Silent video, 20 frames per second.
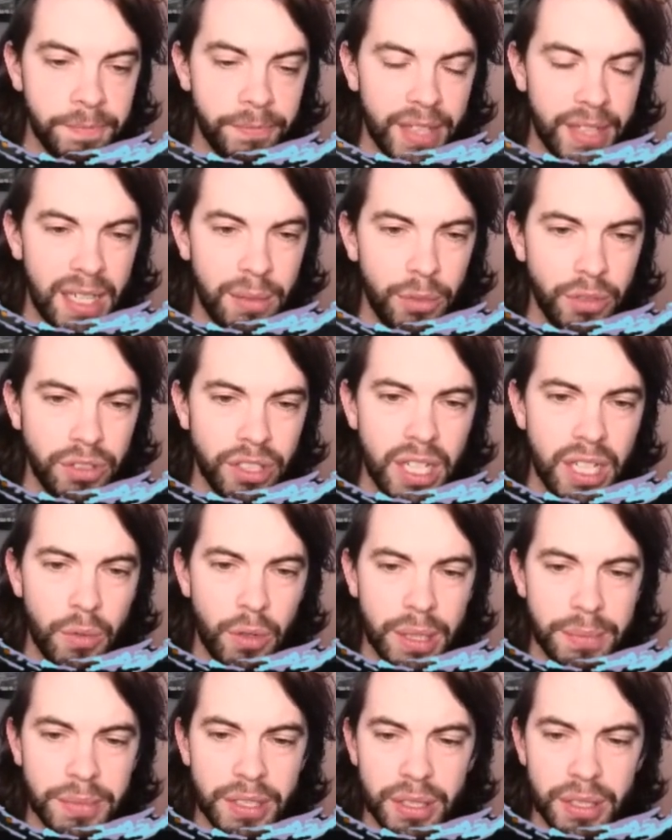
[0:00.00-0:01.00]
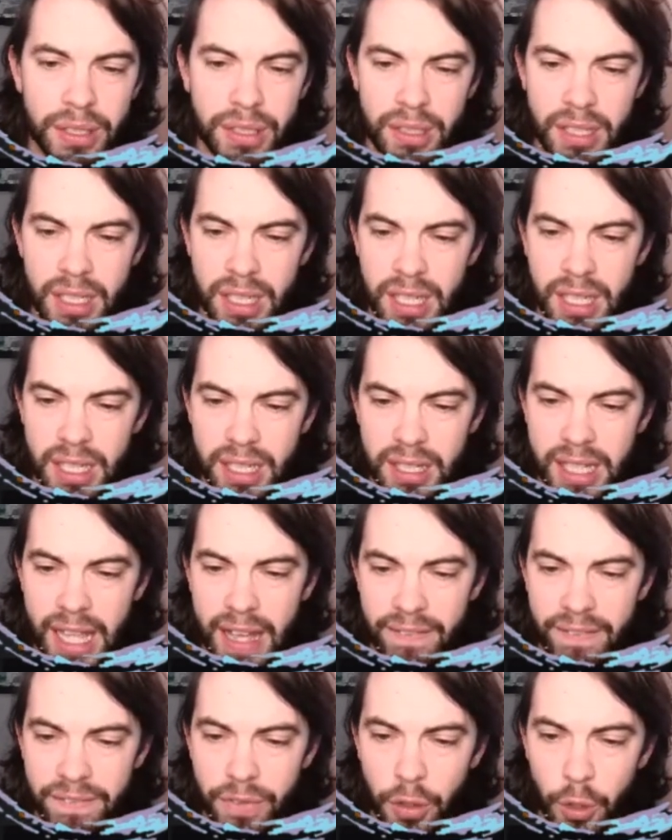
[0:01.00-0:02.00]
I'm also going to want him to get
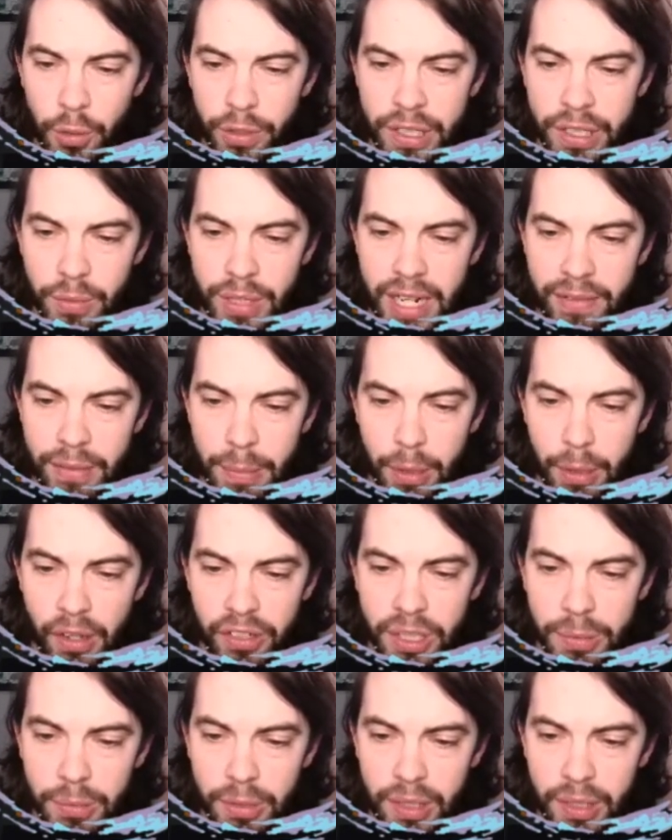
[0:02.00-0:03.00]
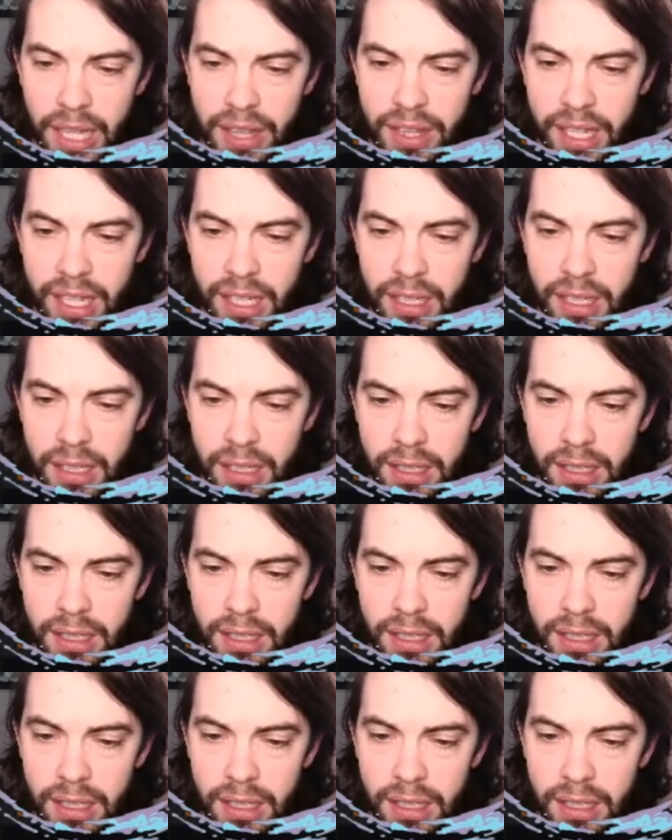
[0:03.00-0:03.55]
forward whenever possible, I think.